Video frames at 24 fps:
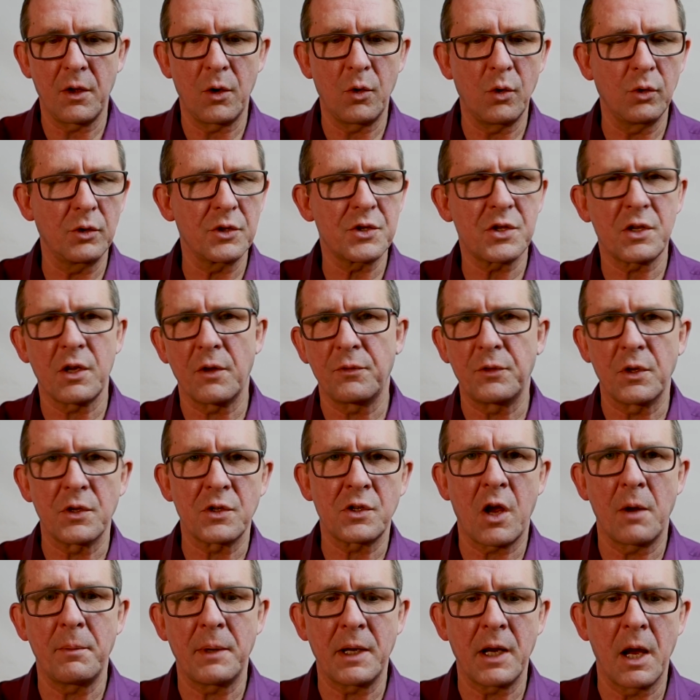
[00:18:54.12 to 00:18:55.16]
all the stuff that's
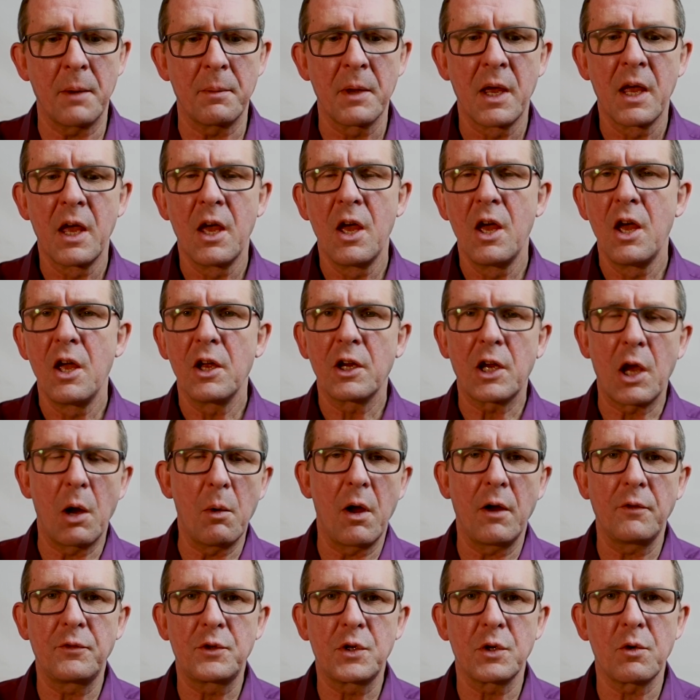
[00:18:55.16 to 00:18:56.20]
coming up, go
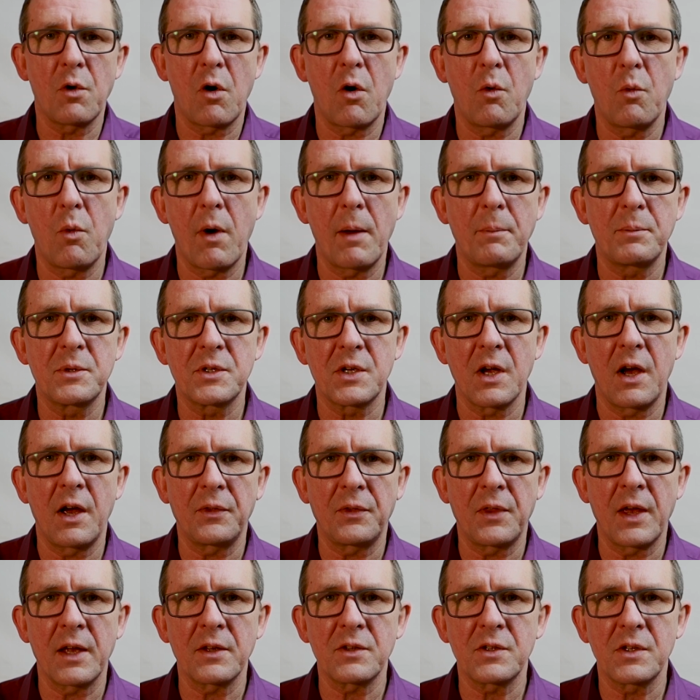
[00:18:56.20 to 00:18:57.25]
over to our
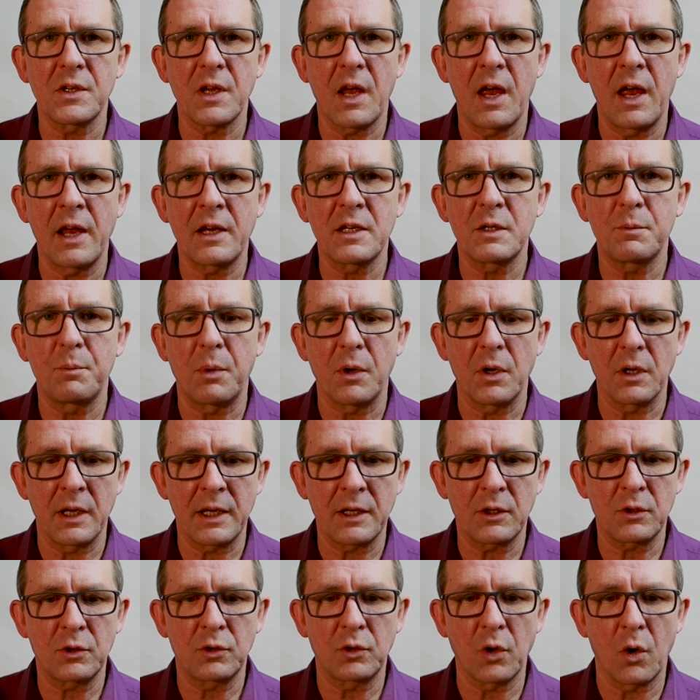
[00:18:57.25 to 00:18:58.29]
website. That's
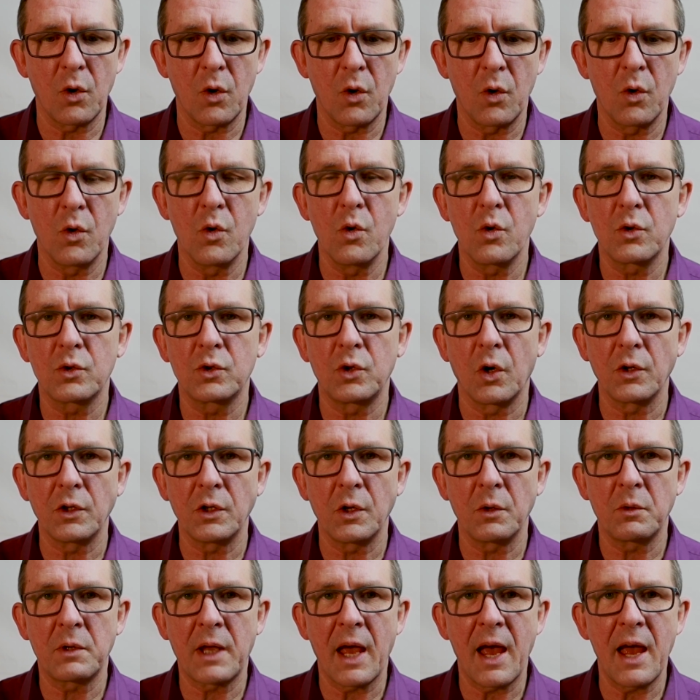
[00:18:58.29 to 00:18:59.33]

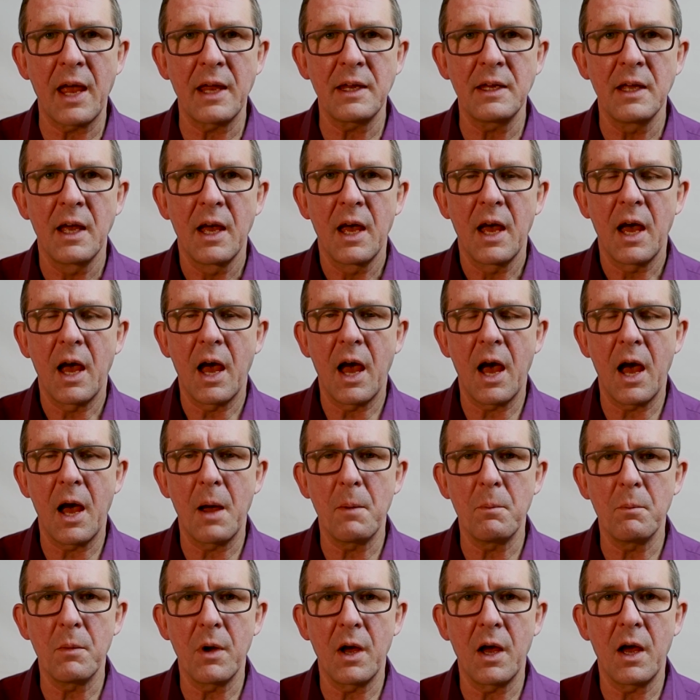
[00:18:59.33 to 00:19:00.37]
expertlink.org.uk,
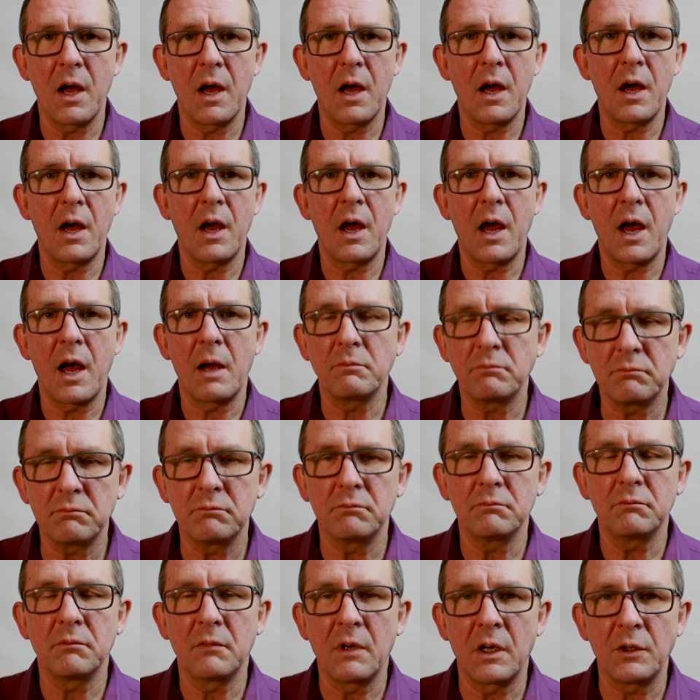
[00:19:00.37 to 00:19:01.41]
and
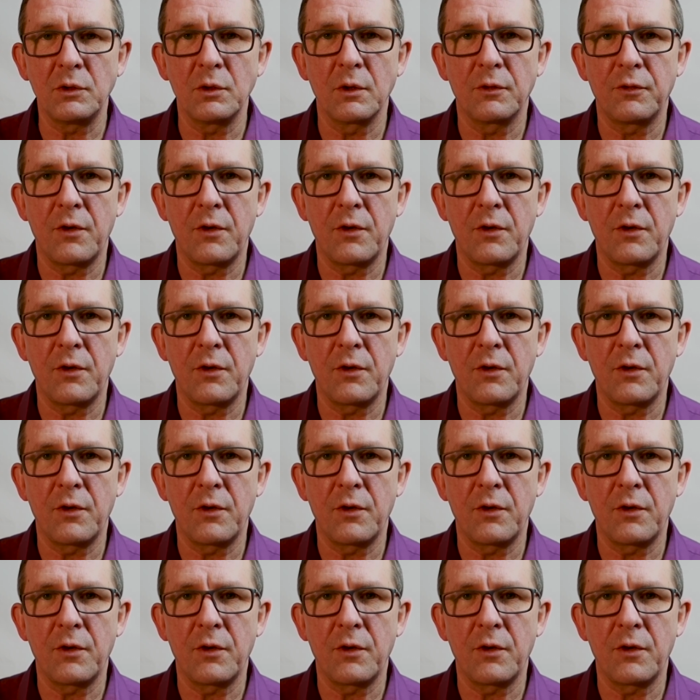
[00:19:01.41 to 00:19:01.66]
you'll